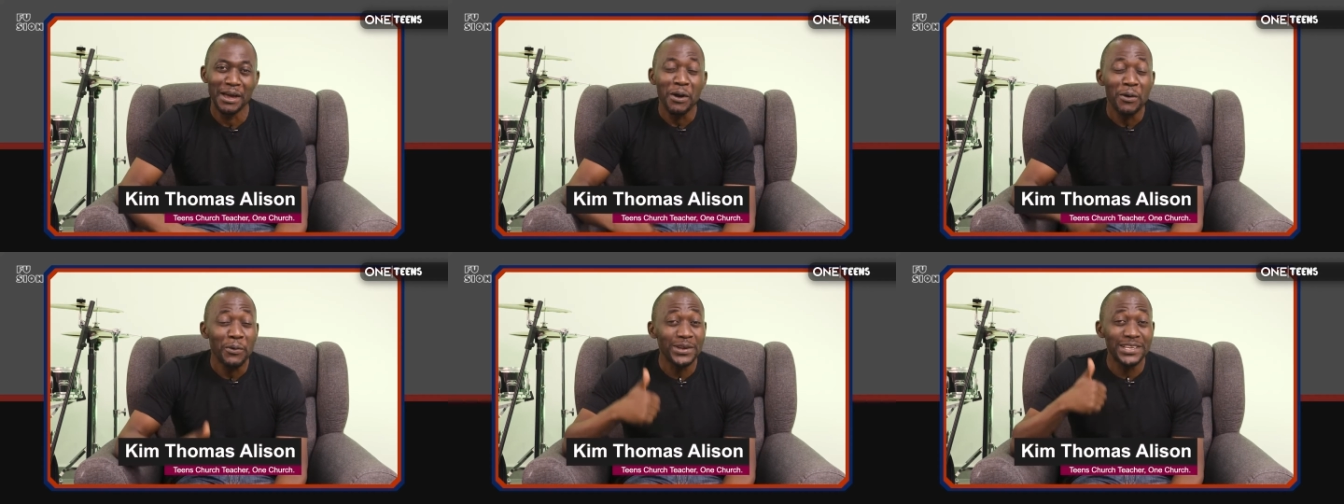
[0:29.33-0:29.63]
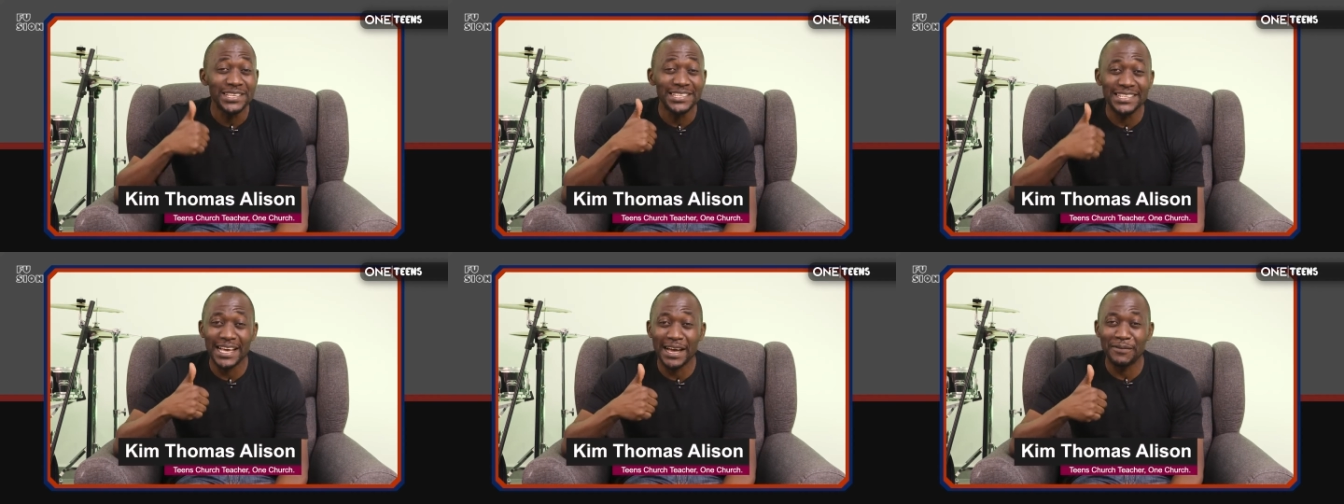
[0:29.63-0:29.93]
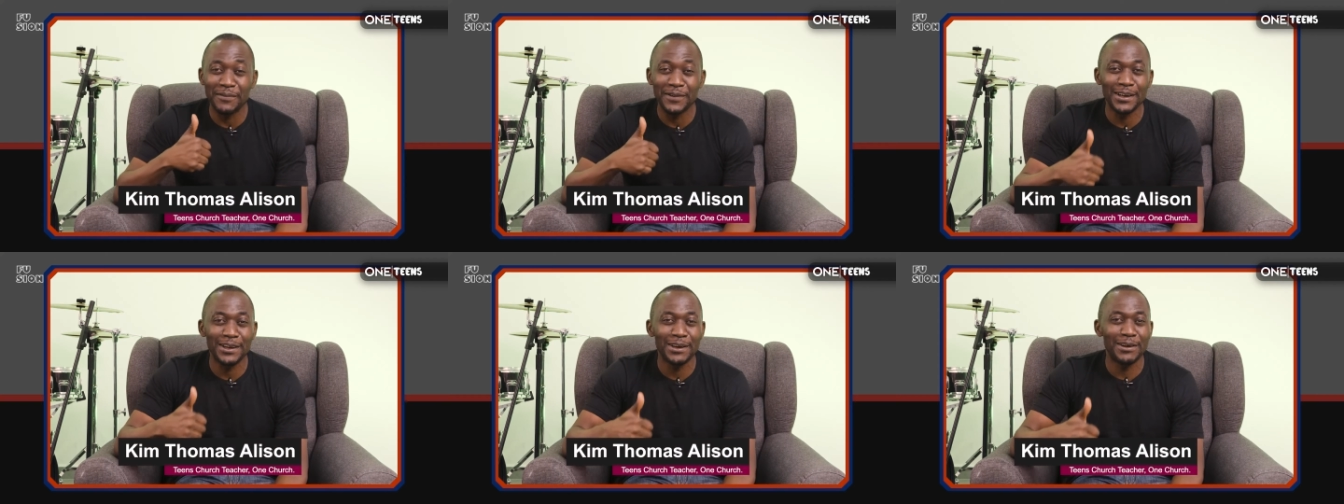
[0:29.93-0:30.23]
We
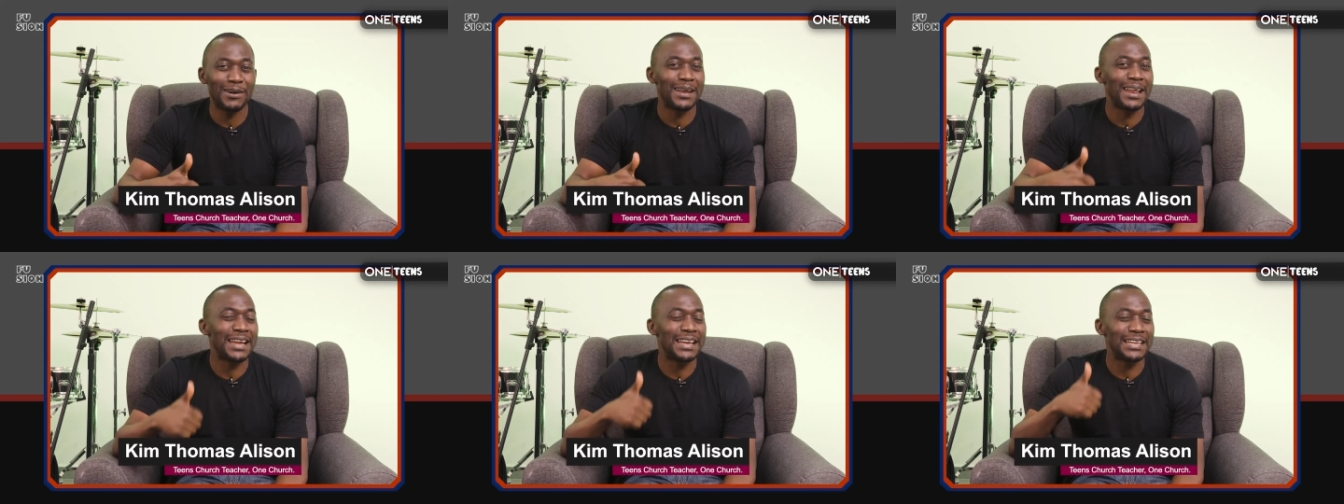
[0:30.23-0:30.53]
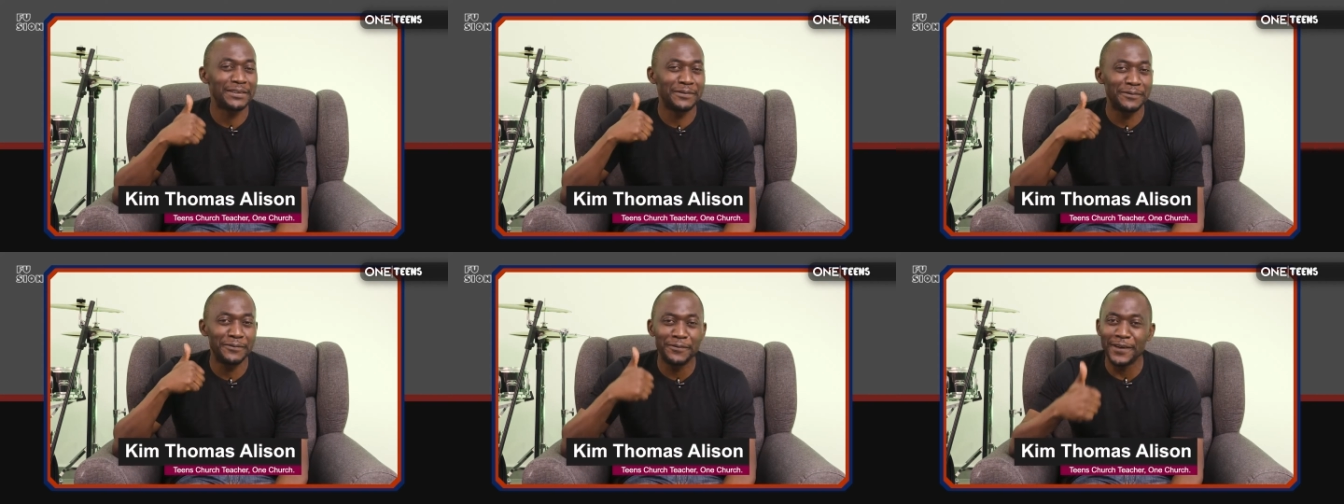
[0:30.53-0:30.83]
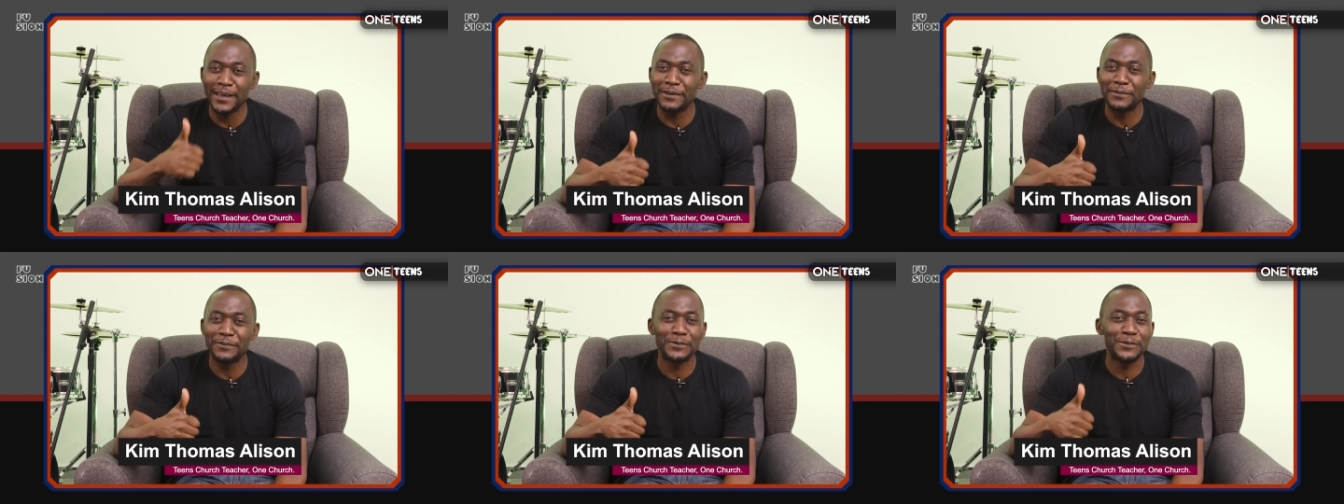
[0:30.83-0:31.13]
serve a God that is
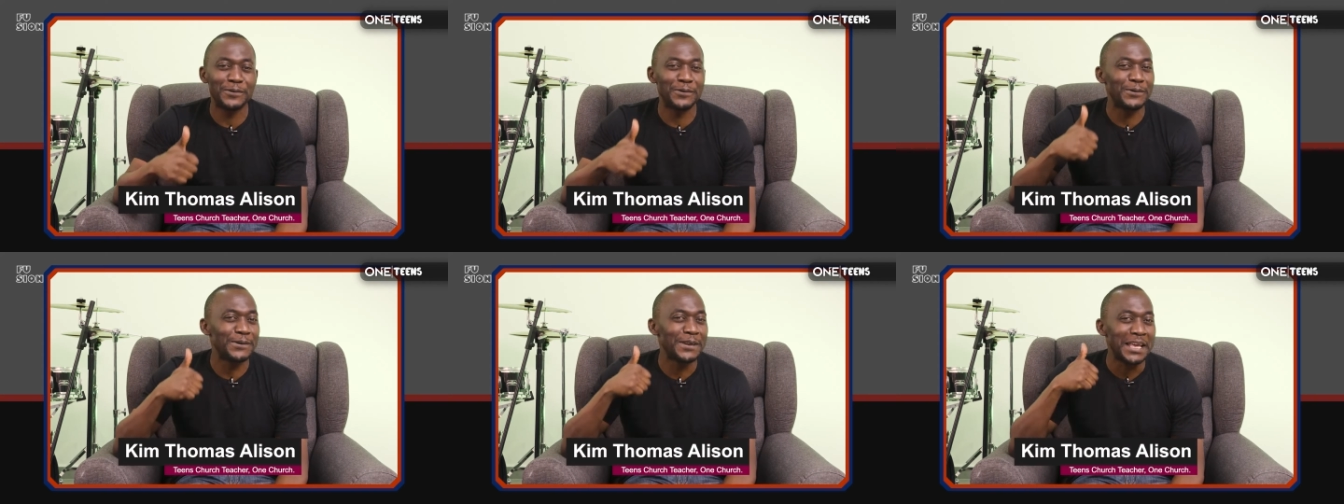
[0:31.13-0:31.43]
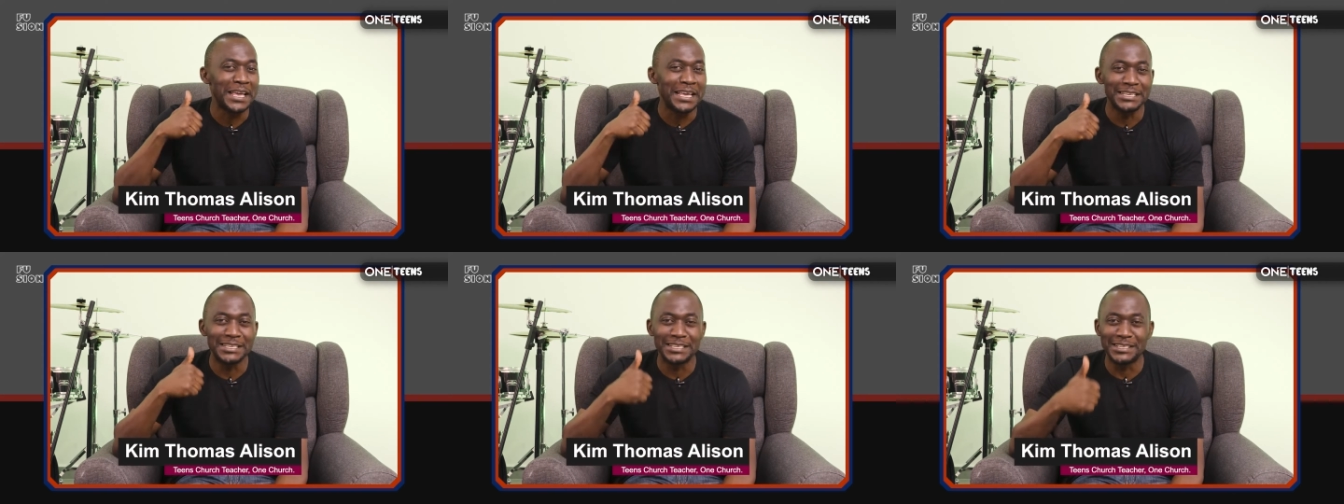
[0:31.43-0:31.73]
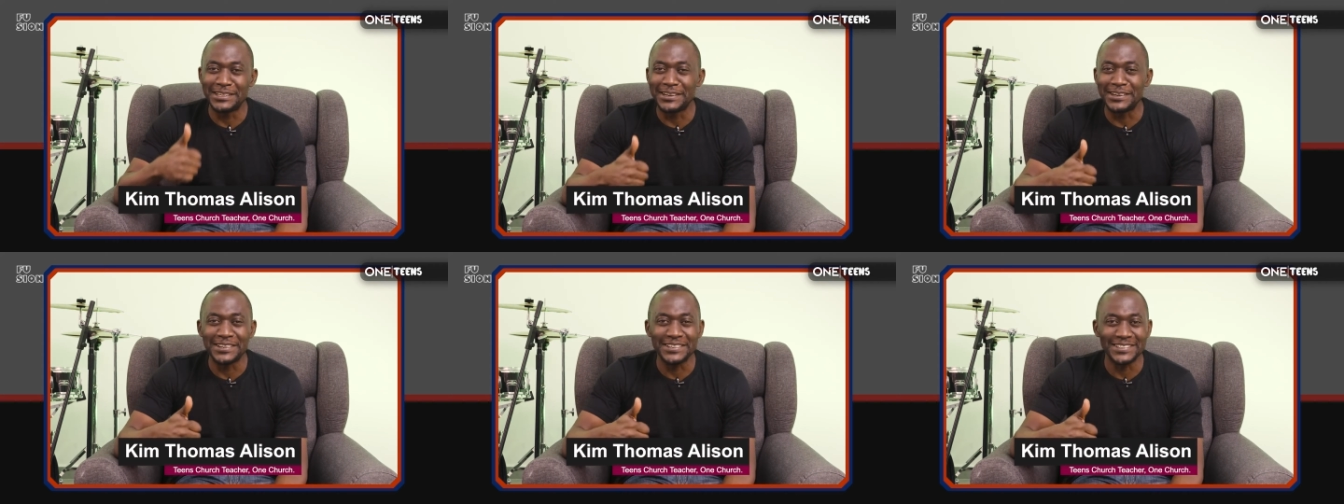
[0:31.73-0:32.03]
faithful,
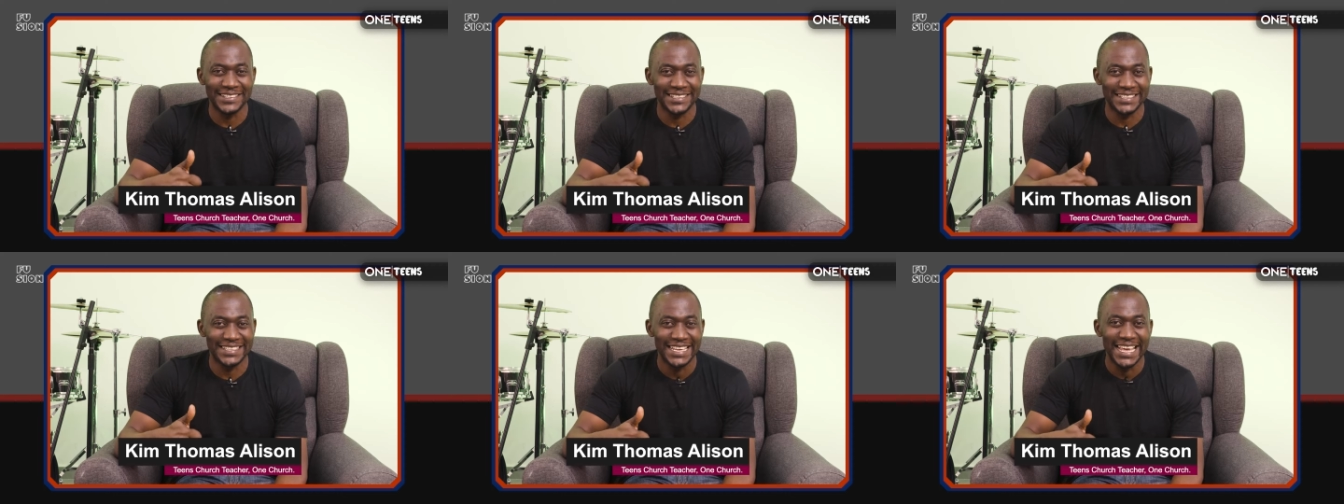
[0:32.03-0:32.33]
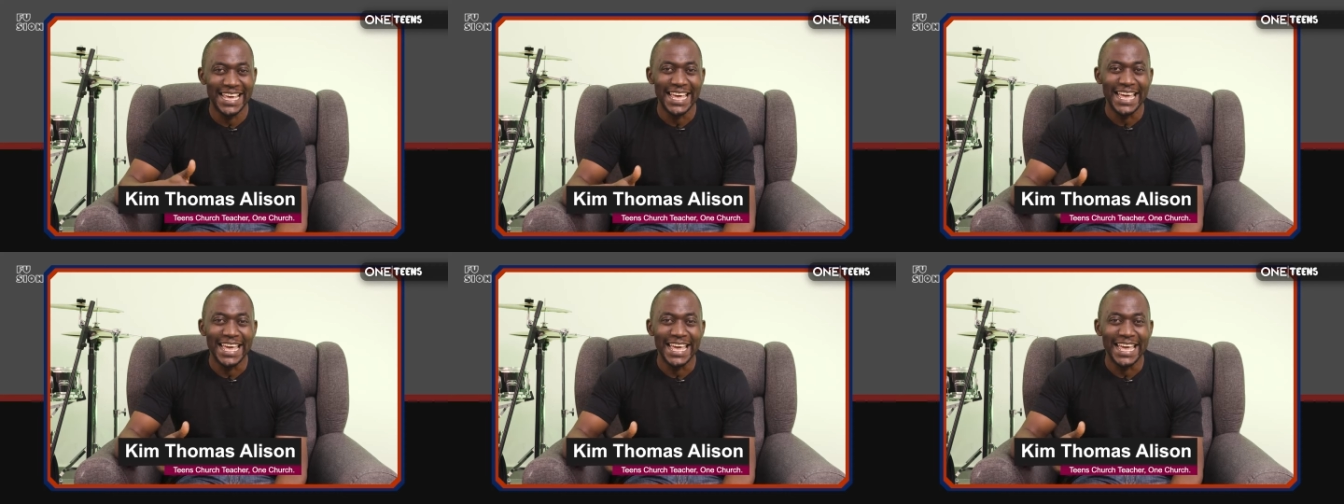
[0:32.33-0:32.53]
just.